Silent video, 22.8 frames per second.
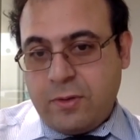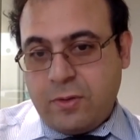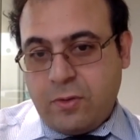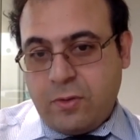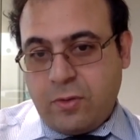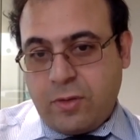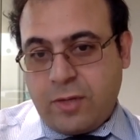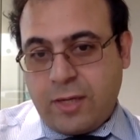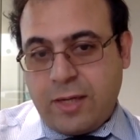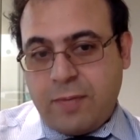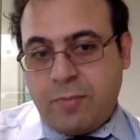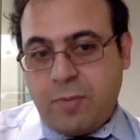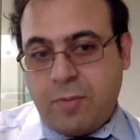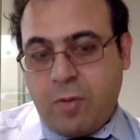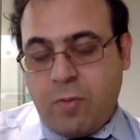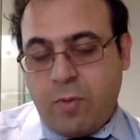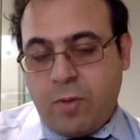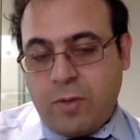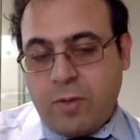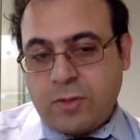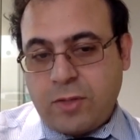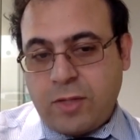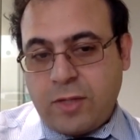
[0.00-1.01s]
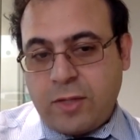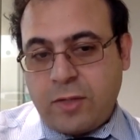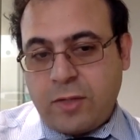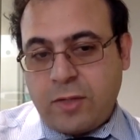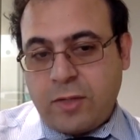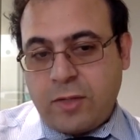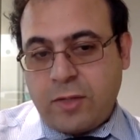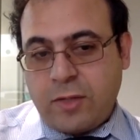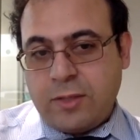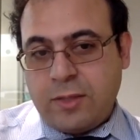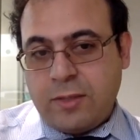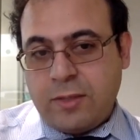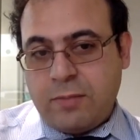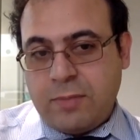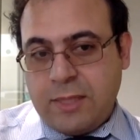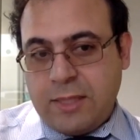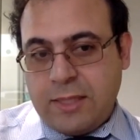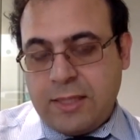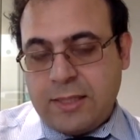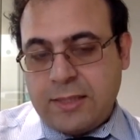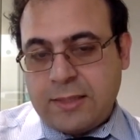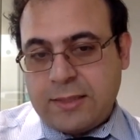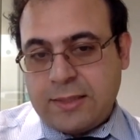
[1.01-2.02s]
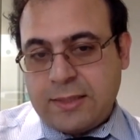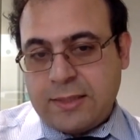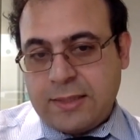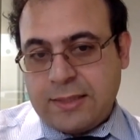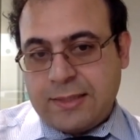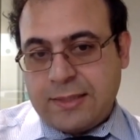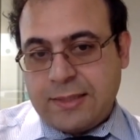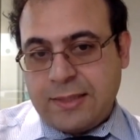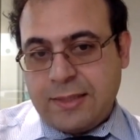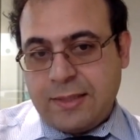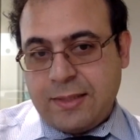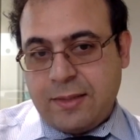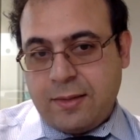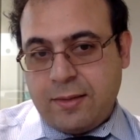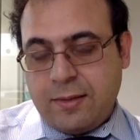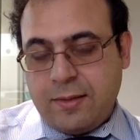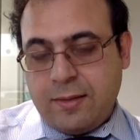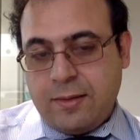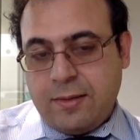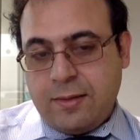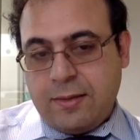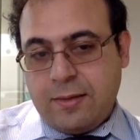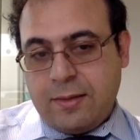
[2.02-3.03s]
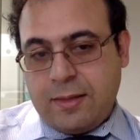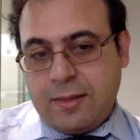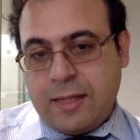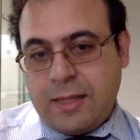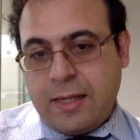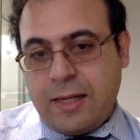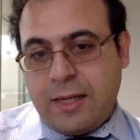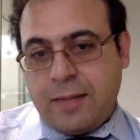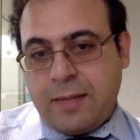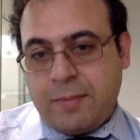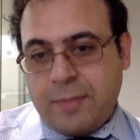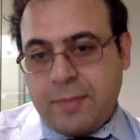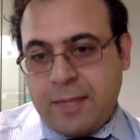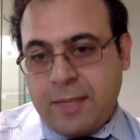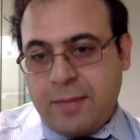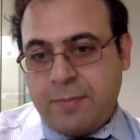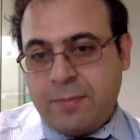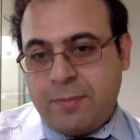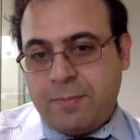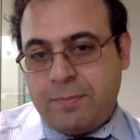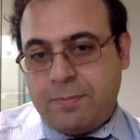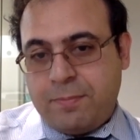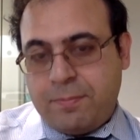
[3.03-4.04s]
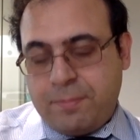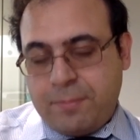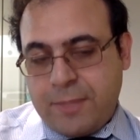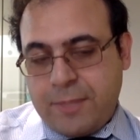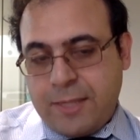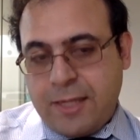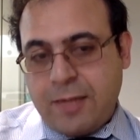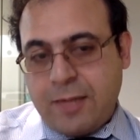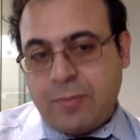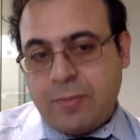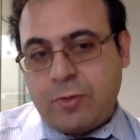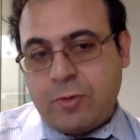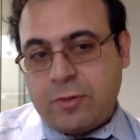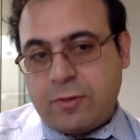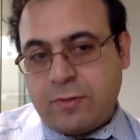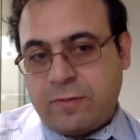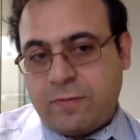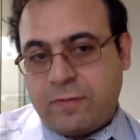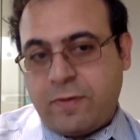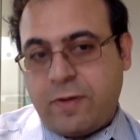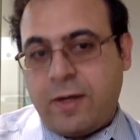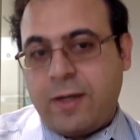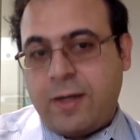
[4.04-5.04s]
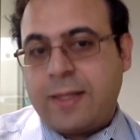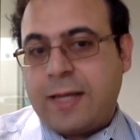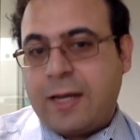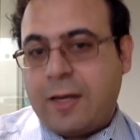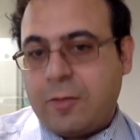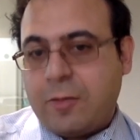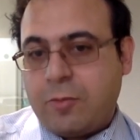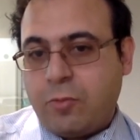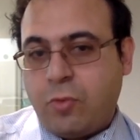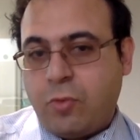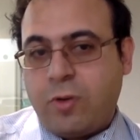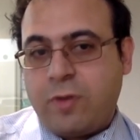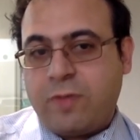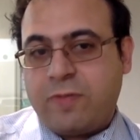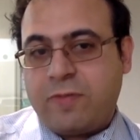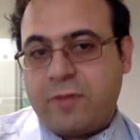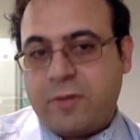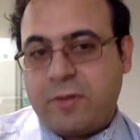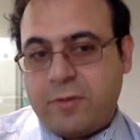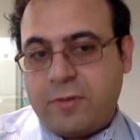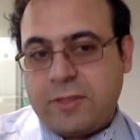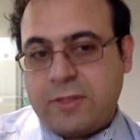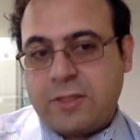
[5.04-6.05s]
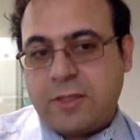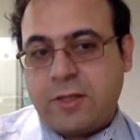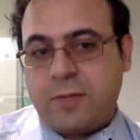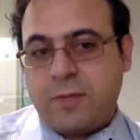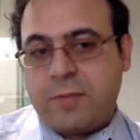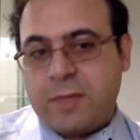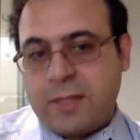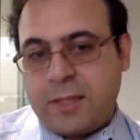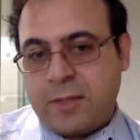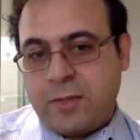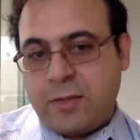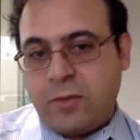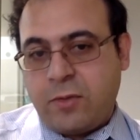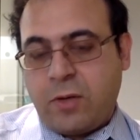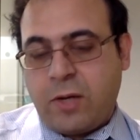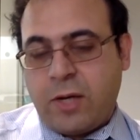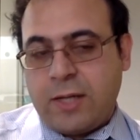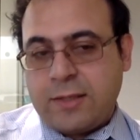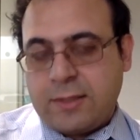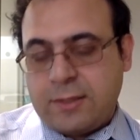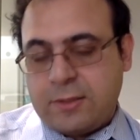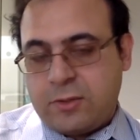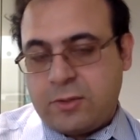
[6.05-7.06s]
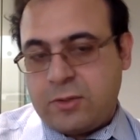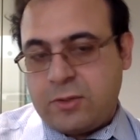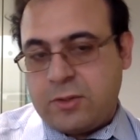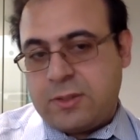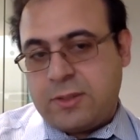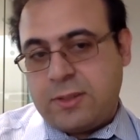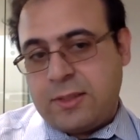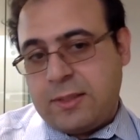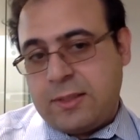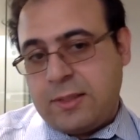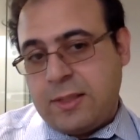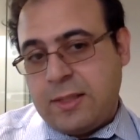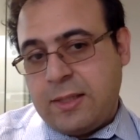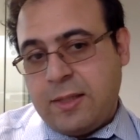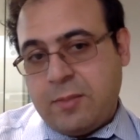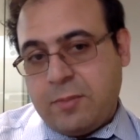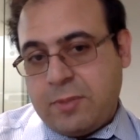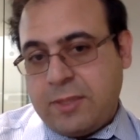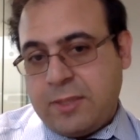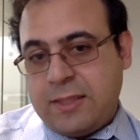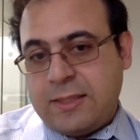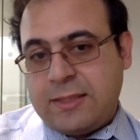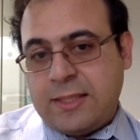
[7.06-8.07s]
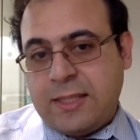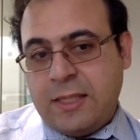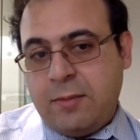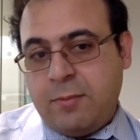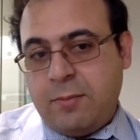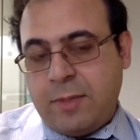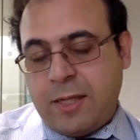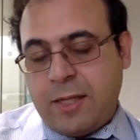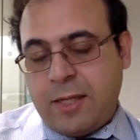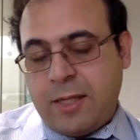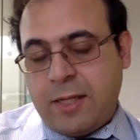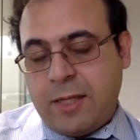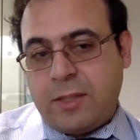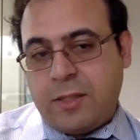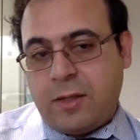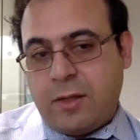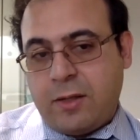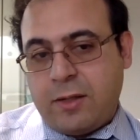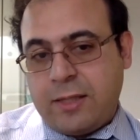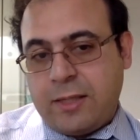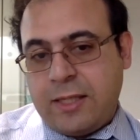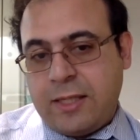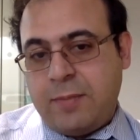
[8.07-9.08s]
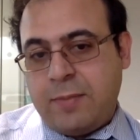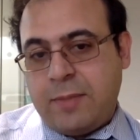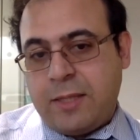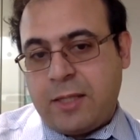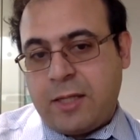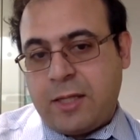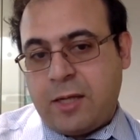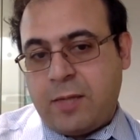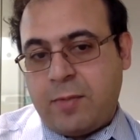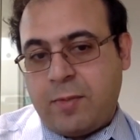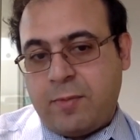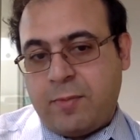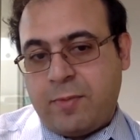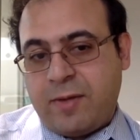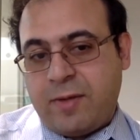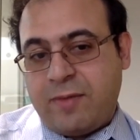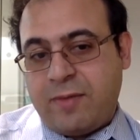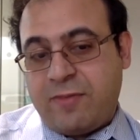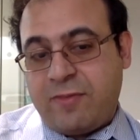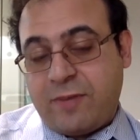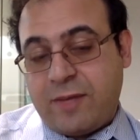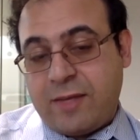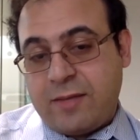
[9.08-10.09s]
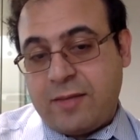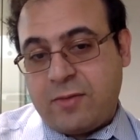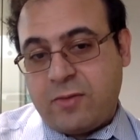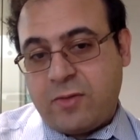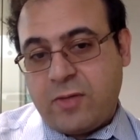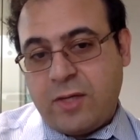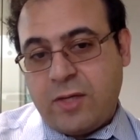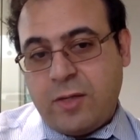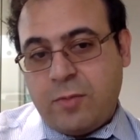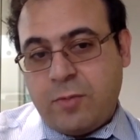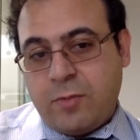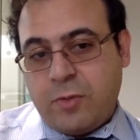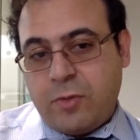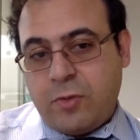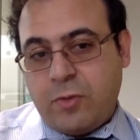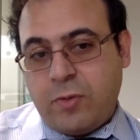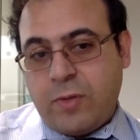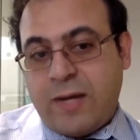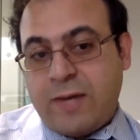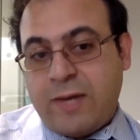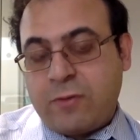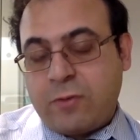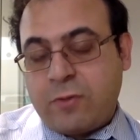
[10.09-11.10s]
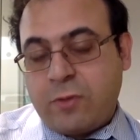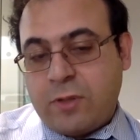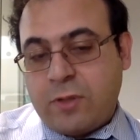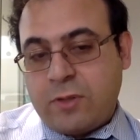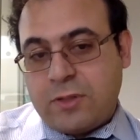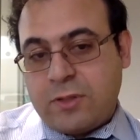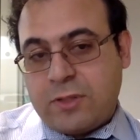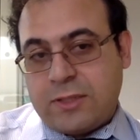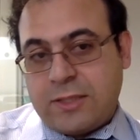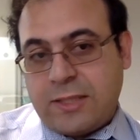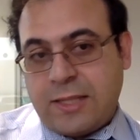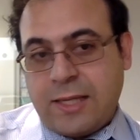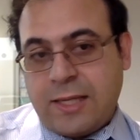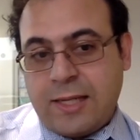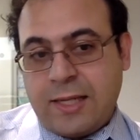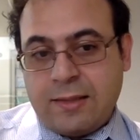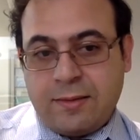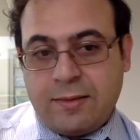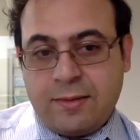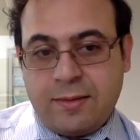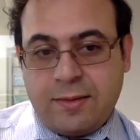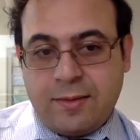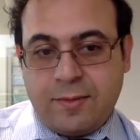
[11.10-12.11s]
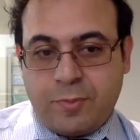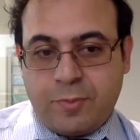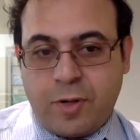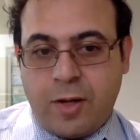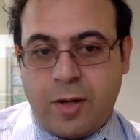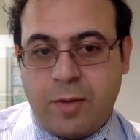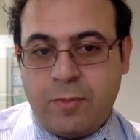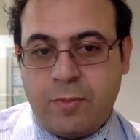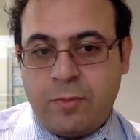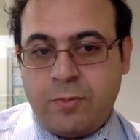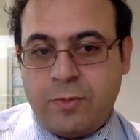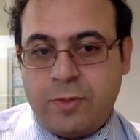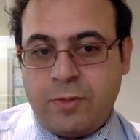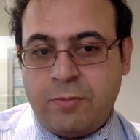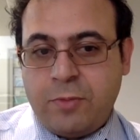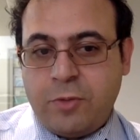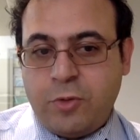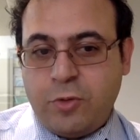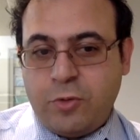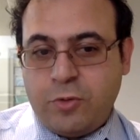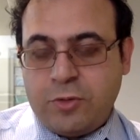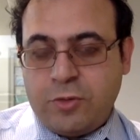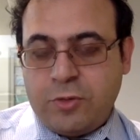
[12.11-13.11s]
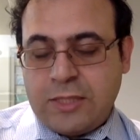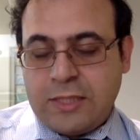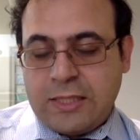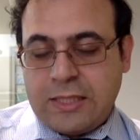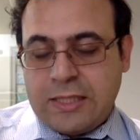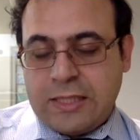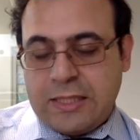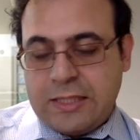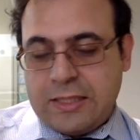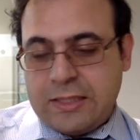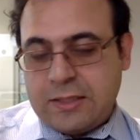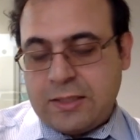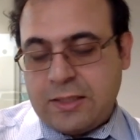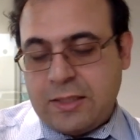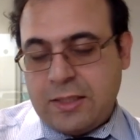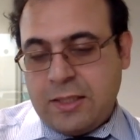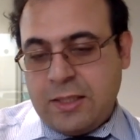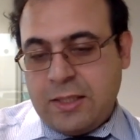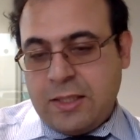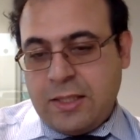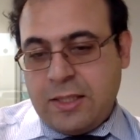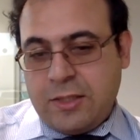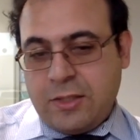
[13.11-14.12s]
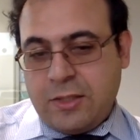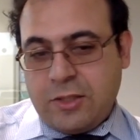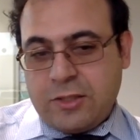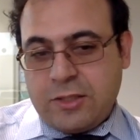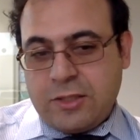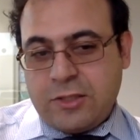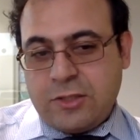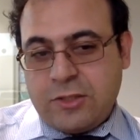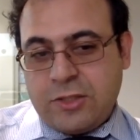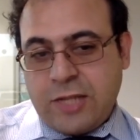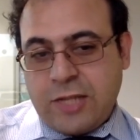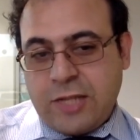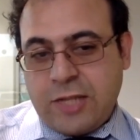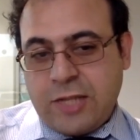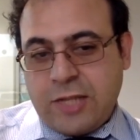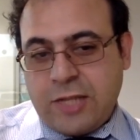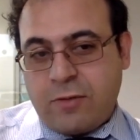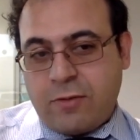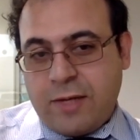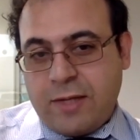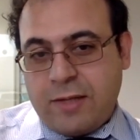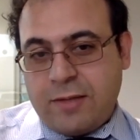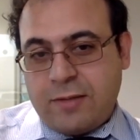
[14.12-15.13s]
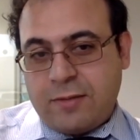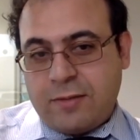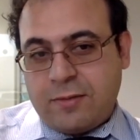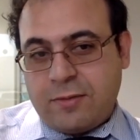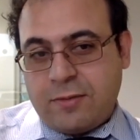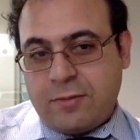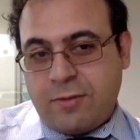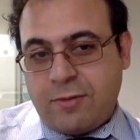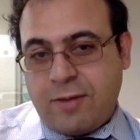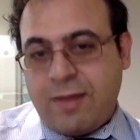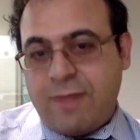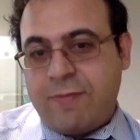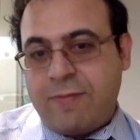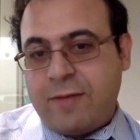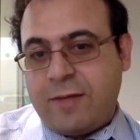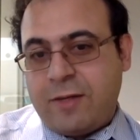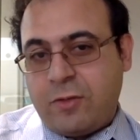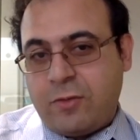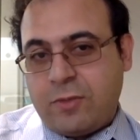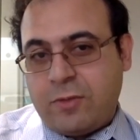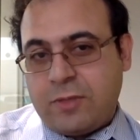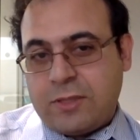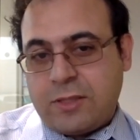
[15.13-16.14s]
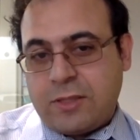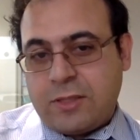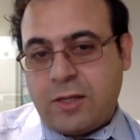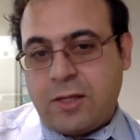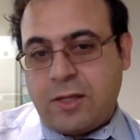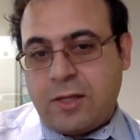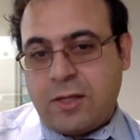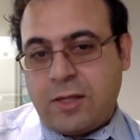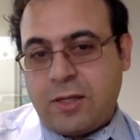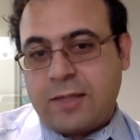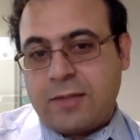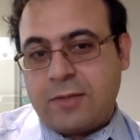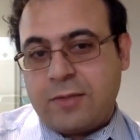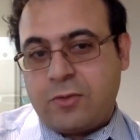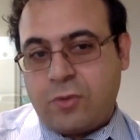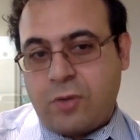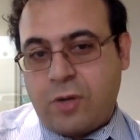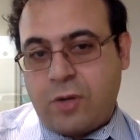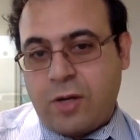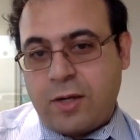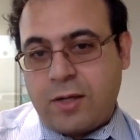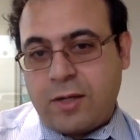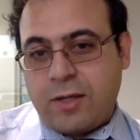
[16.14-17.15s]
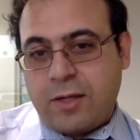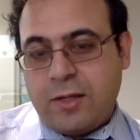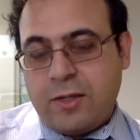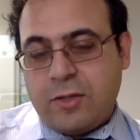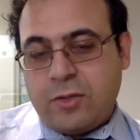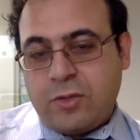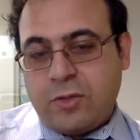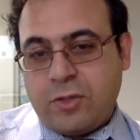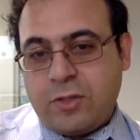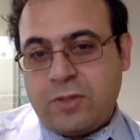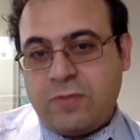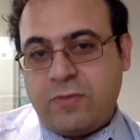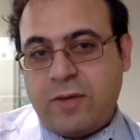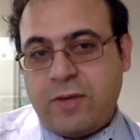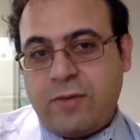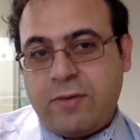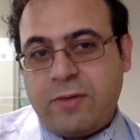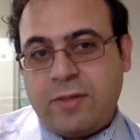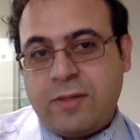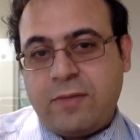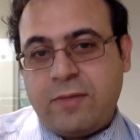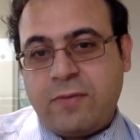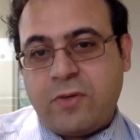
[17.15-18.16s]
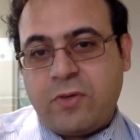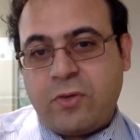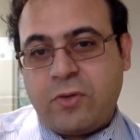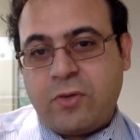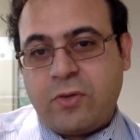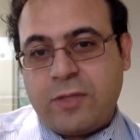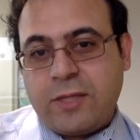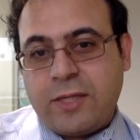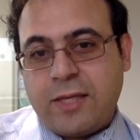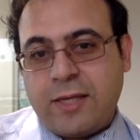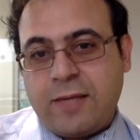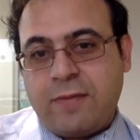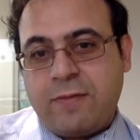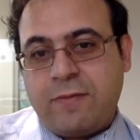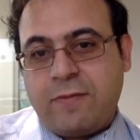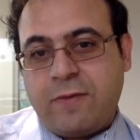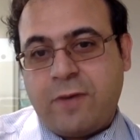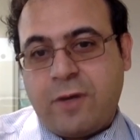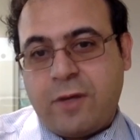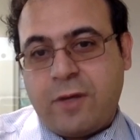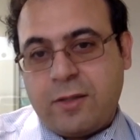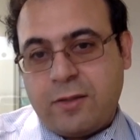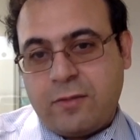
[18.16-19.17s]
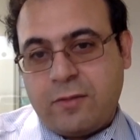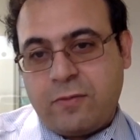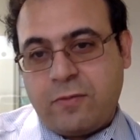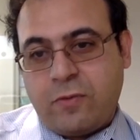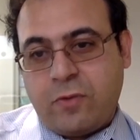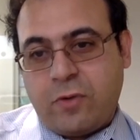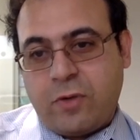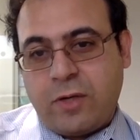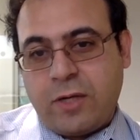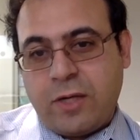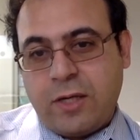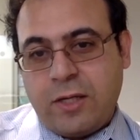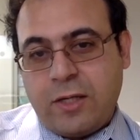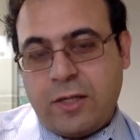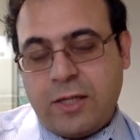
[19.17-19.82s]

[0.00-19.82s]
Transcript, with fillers: Okay, but once I go to the meetings this year, then I may be able to find out more. If there is something and you guys interested, please email me. I'll email some of my friends. But you have to understand the problem with music is it doesn't generate revenue. It's not like a drug. So it's very difficult to get funded for.